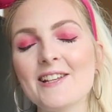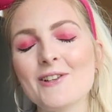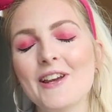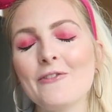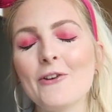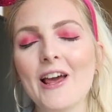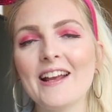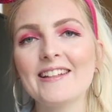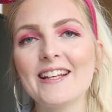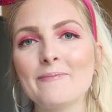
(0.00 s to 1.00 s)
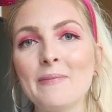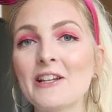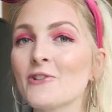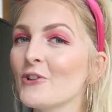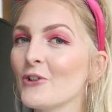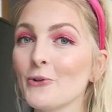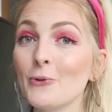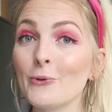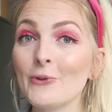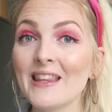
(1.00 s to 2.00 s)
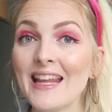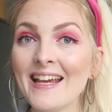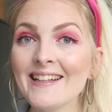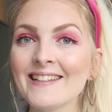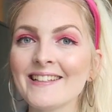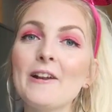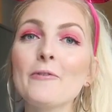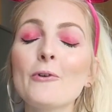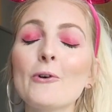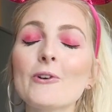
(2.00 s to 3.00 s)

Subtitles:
So if you like that, make sure you do that. And of